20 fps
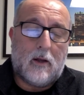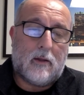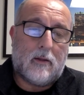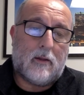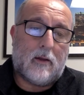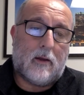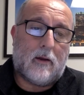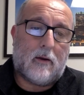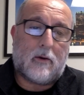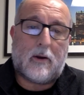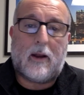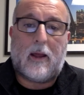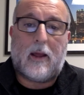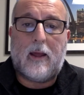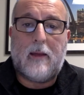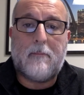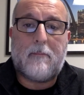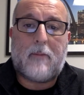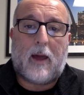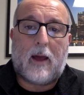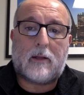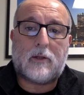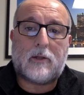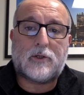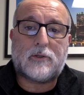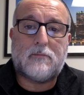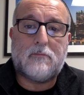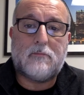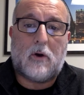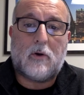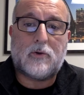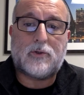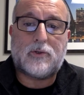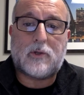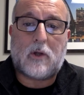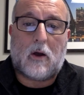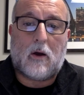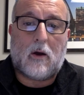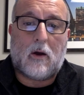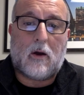that are going to impact us
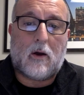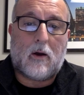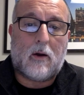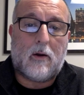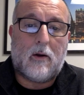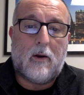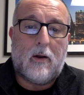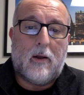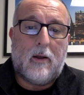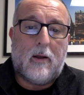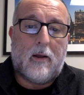most are